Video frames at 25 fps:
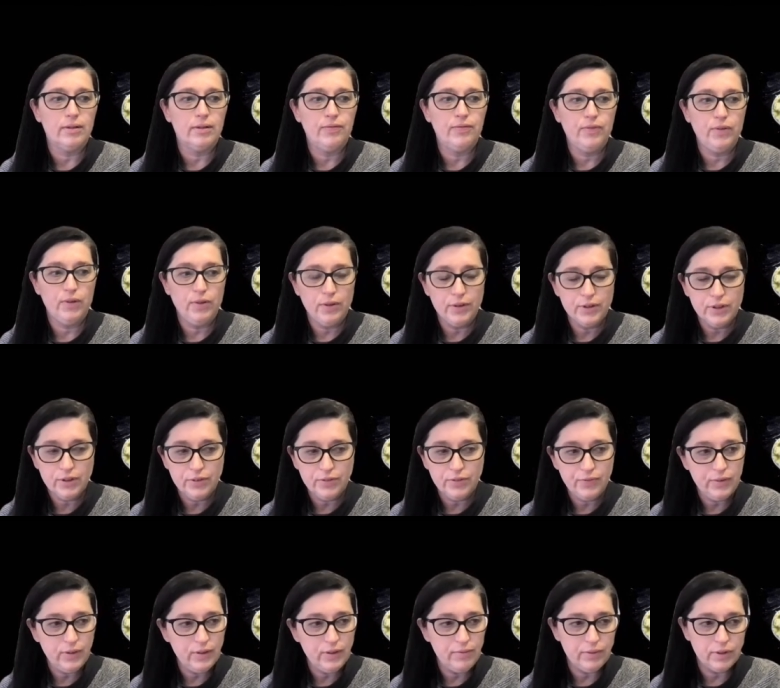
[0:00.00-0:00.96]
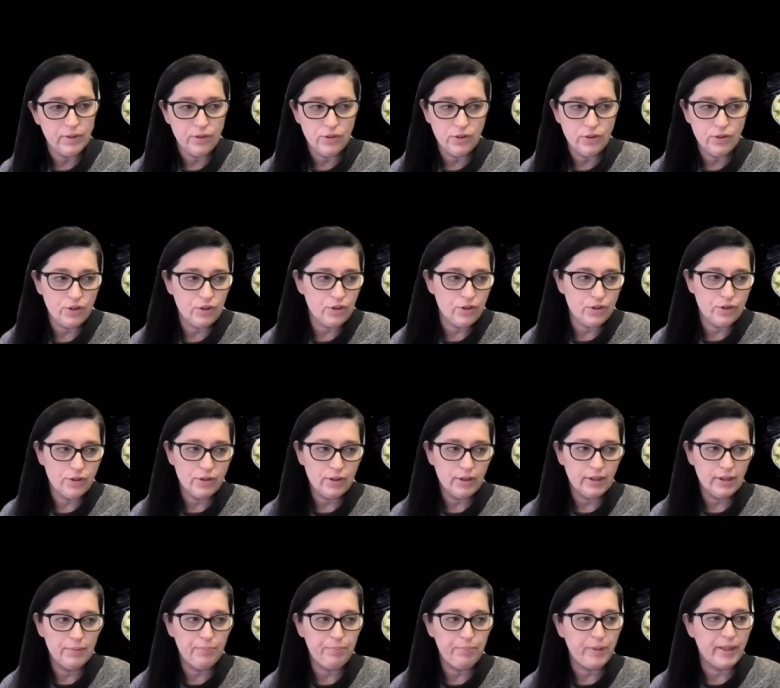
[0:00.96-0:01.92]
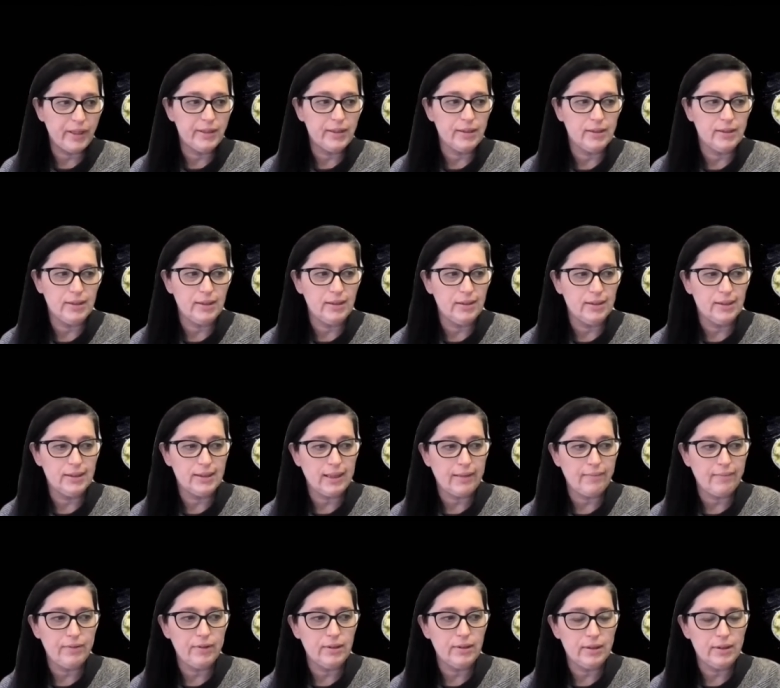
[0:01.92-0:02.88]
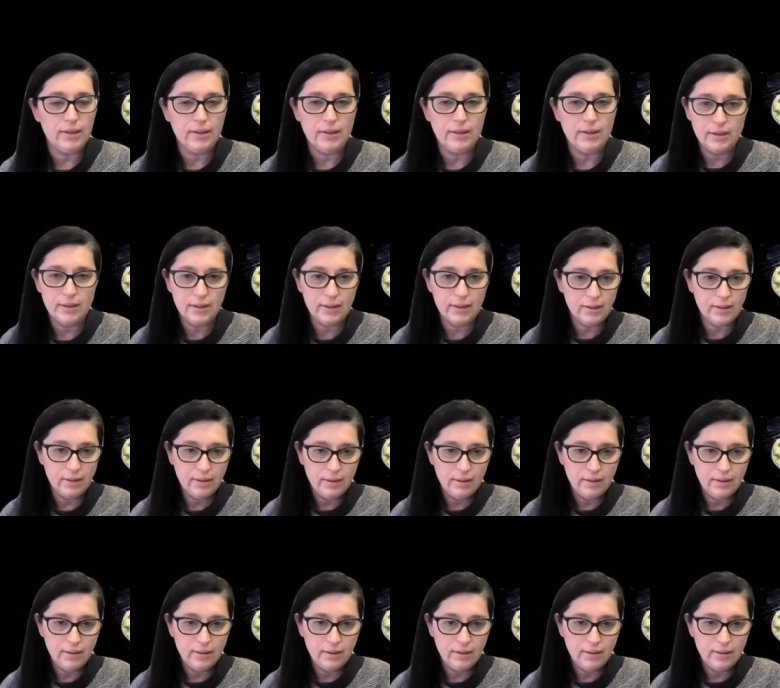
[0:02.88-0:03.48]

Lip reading: philosophy, which is present since 70s,